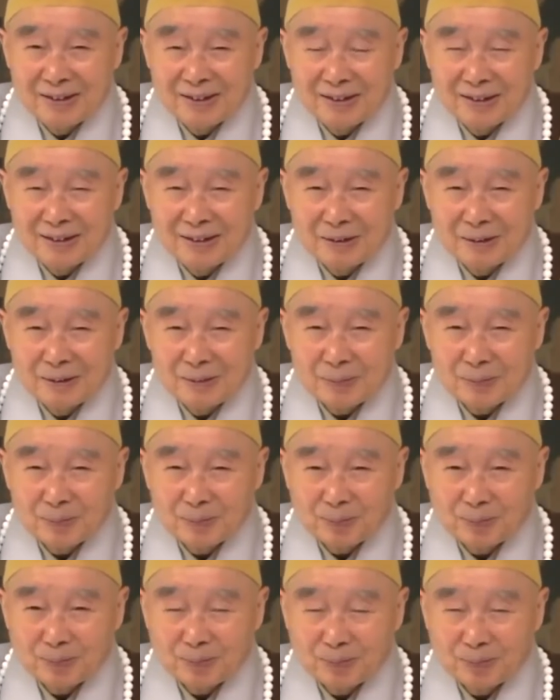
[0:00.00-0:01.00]

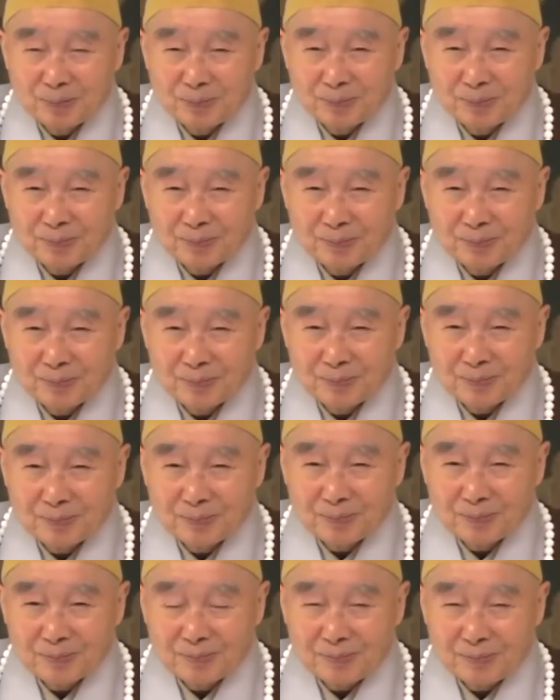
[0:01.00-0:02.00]

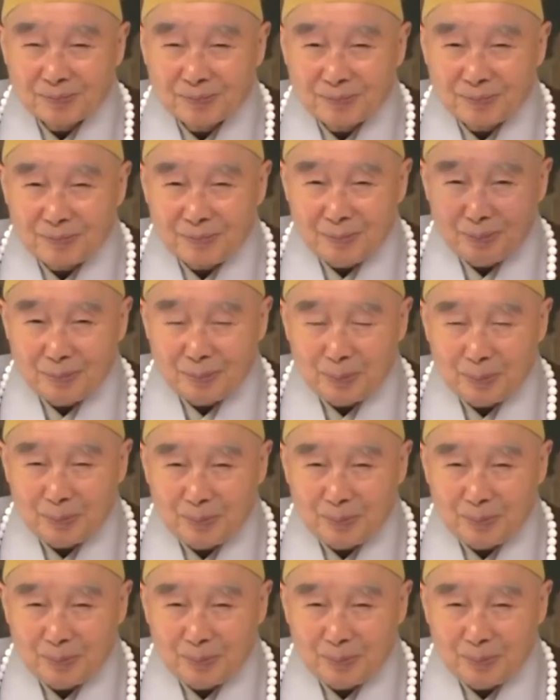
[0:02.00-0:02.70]
No one is speaking in this clip.